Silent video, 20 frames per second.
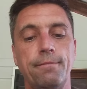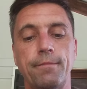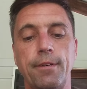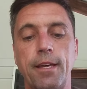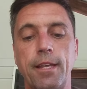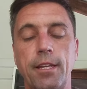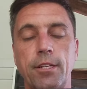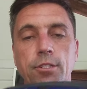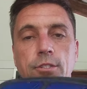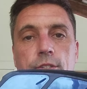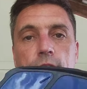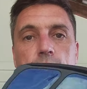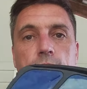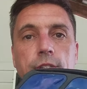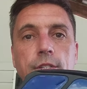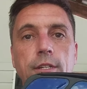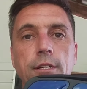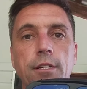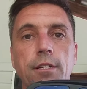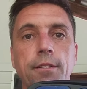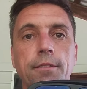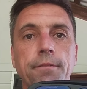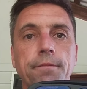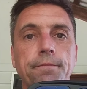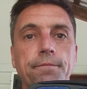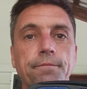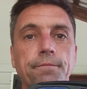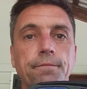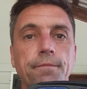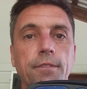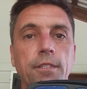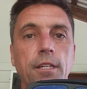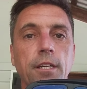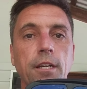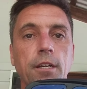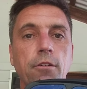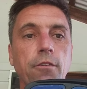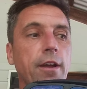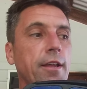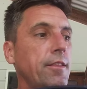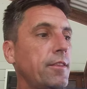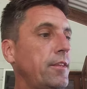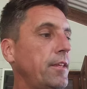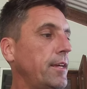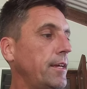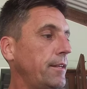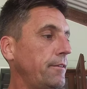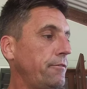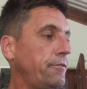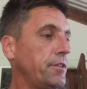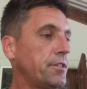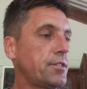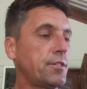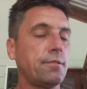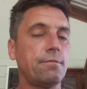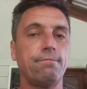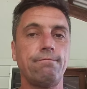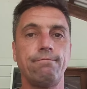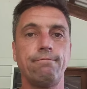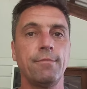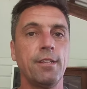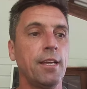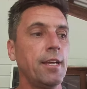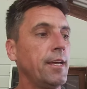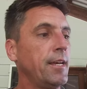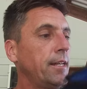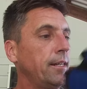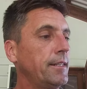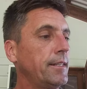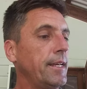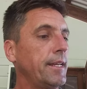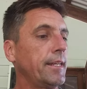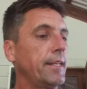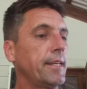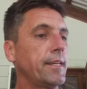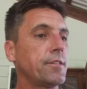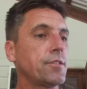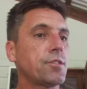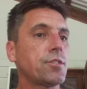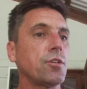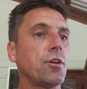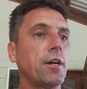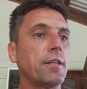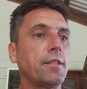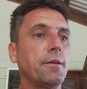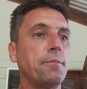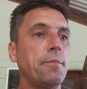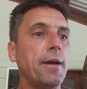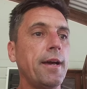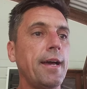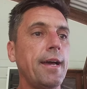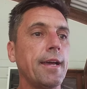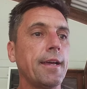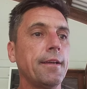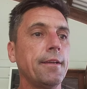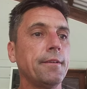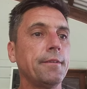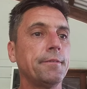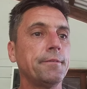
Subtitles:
and it's just a great thing, and fits neatly inside the bag.